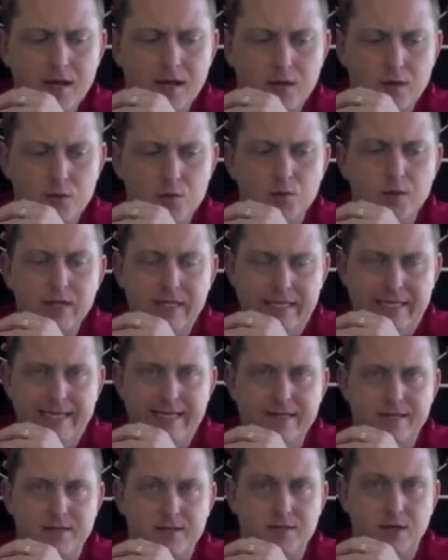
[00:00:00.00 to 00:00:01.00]
You really
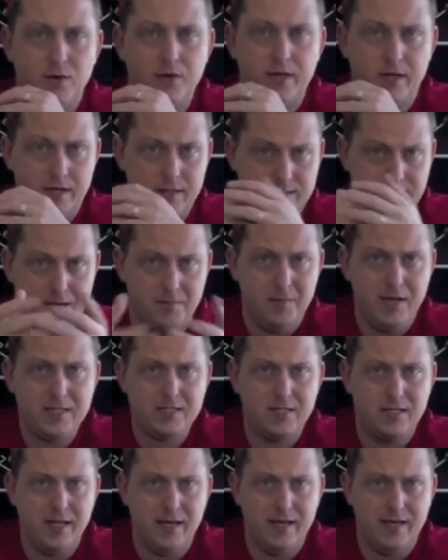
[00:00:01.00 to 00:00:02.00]
hit a zone in this. I
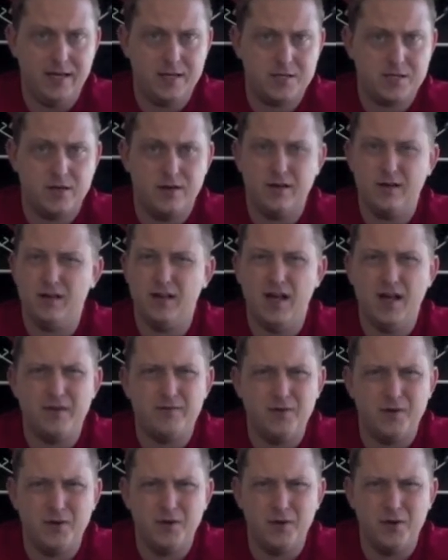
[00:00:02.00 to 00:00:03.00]
mentioned that yesterday, and a lot
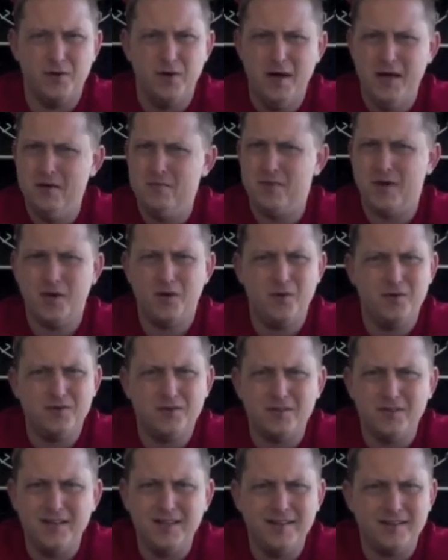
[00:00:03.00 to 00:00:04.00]
of you go, but I go
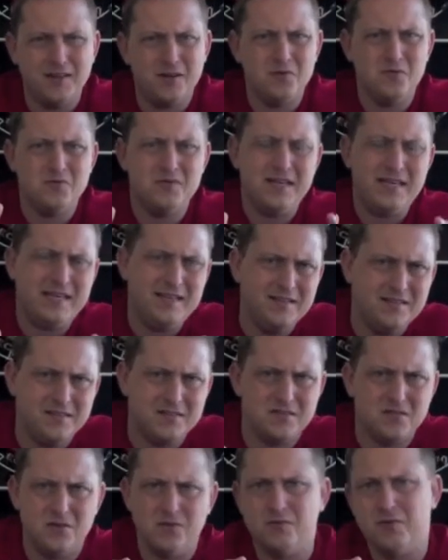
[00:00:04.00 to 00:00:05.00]
out the league. I don't hit
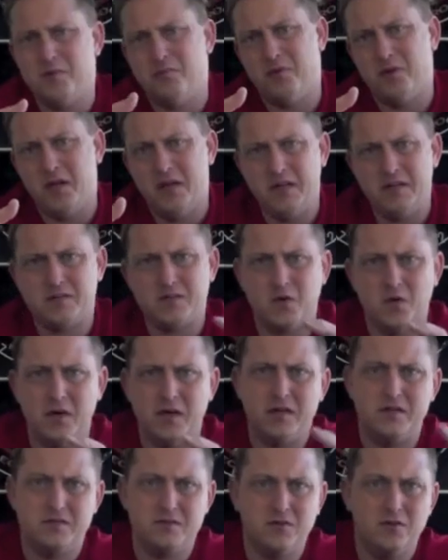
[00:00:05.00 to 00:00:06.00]
a zone. We play, it's
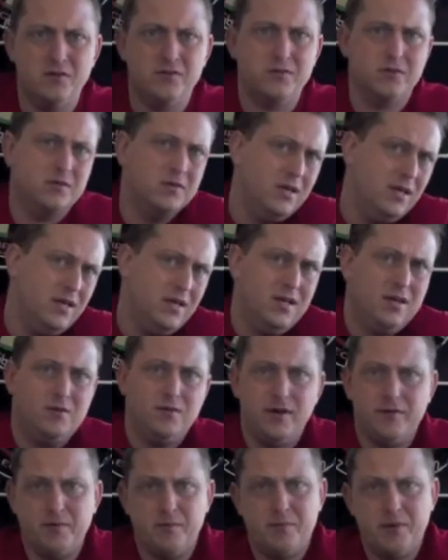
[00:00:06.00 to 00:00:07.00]
quick, it's over.
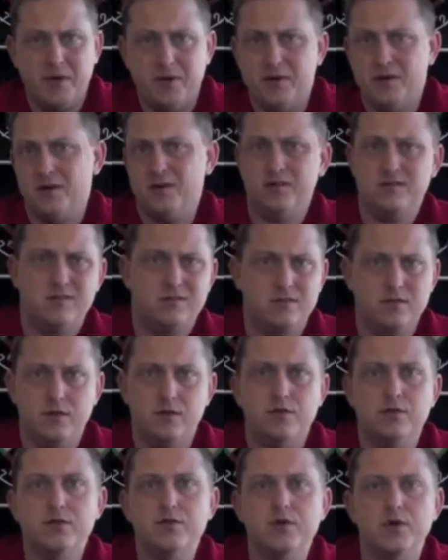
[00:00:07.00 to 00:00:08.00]
We have a beer,
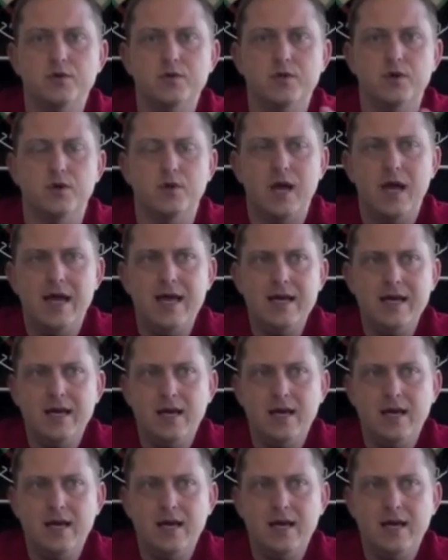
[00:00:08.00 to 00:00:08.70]
there's no zone.